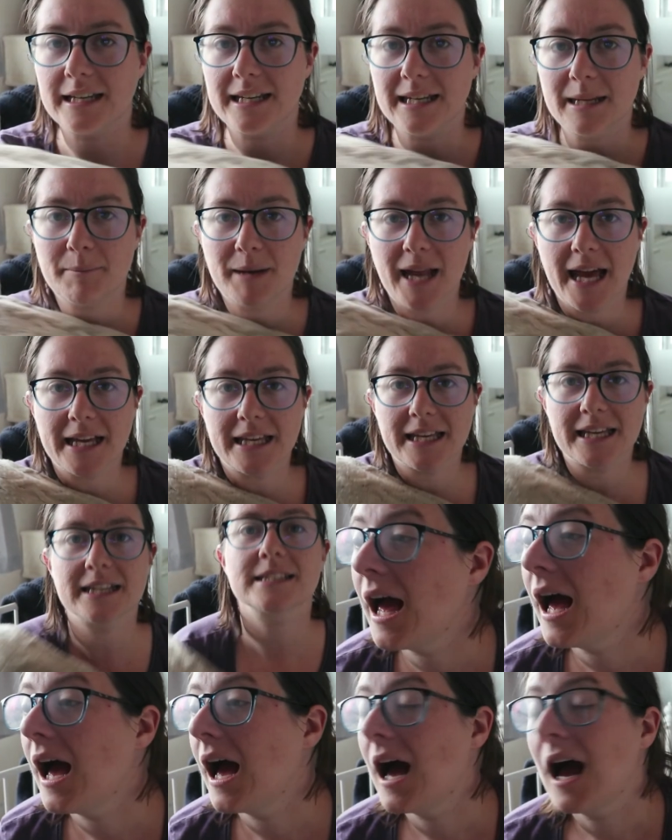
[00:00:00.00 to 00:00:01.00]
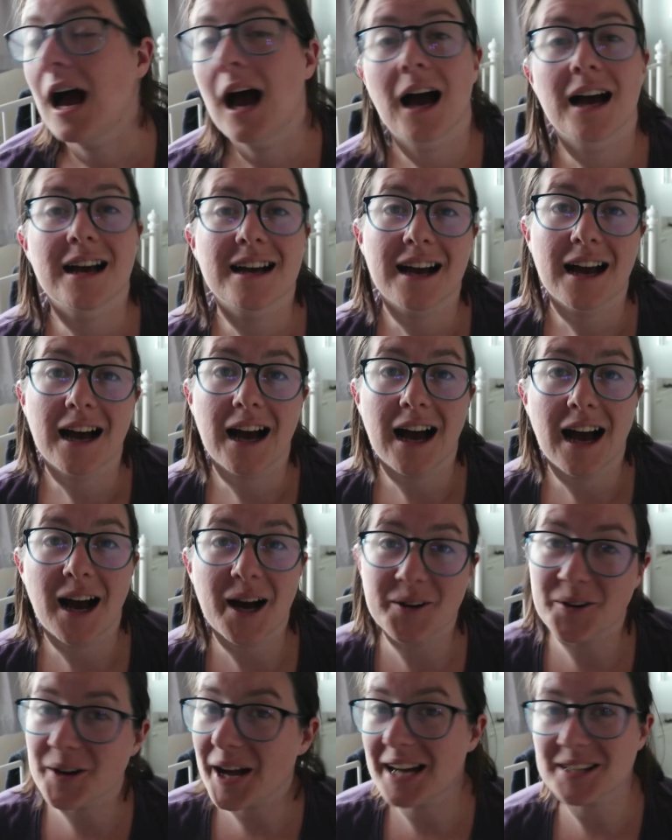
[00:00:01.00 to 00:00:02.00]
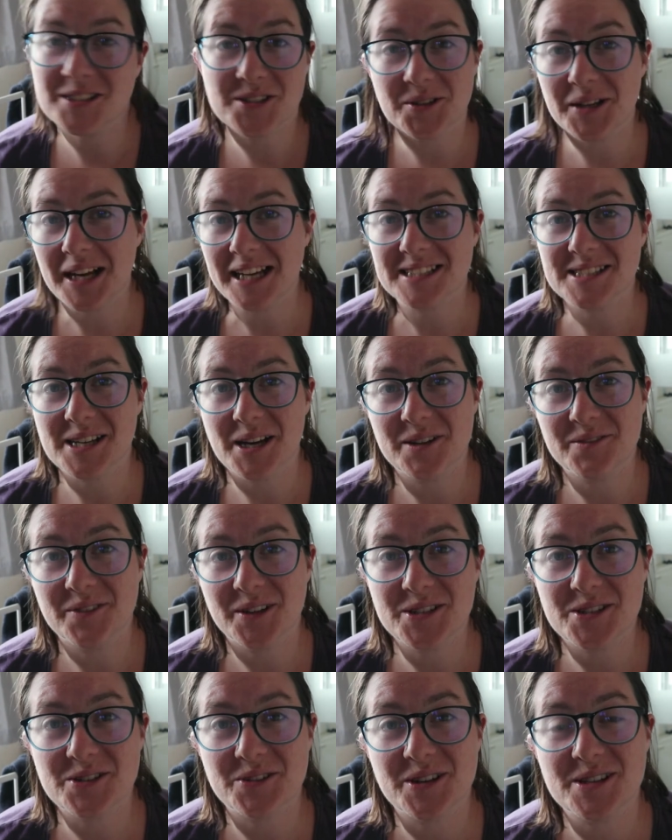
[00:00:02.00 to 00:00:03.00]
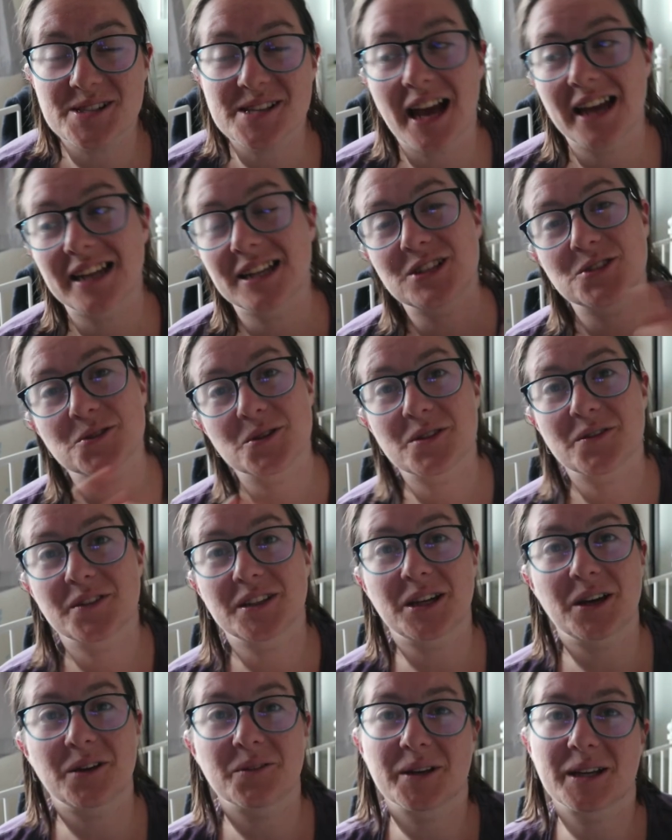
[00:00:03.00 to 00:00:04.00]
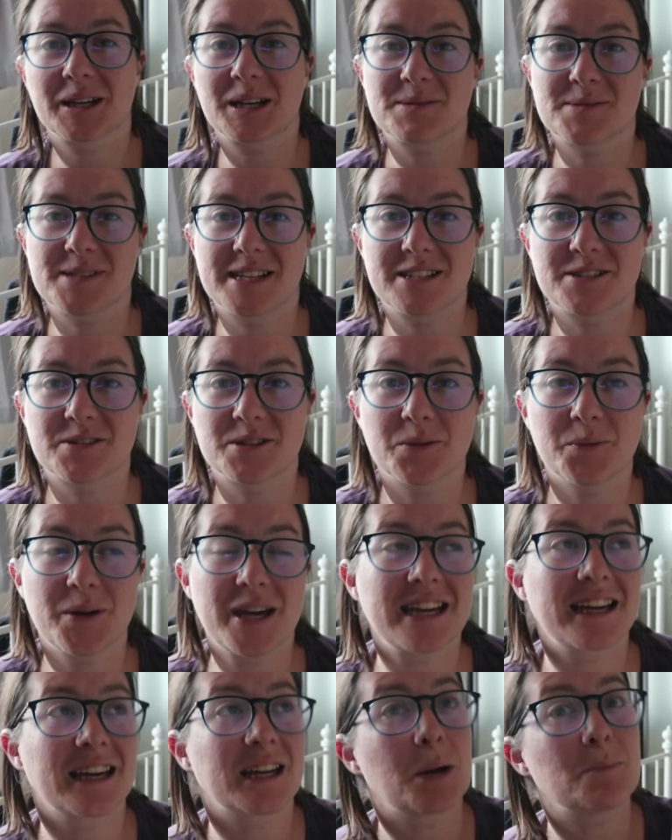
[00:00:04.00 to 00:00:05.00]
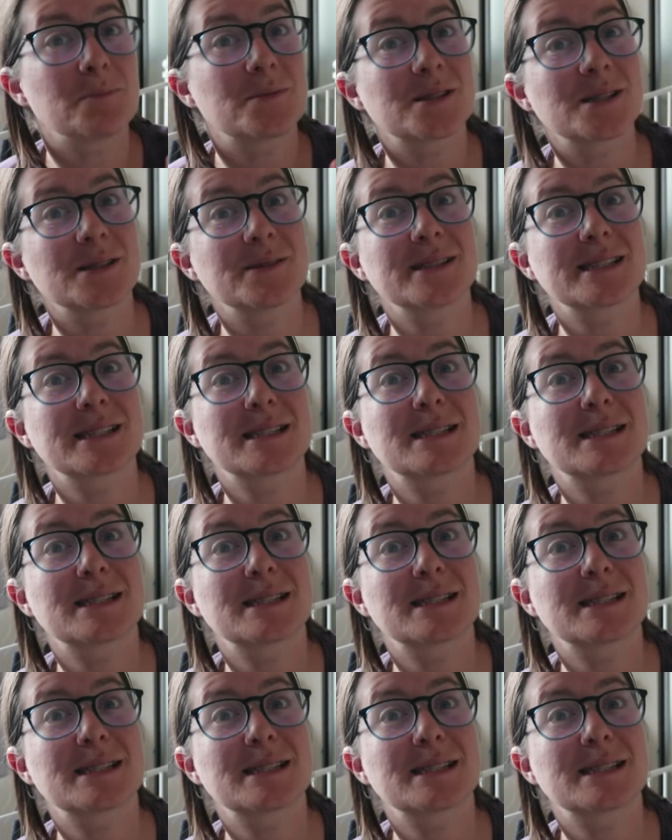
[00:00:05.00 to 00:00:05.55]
blanket. I'll catch you later, adventurers, and enjoy the video when it comes later in the week, and I'm so,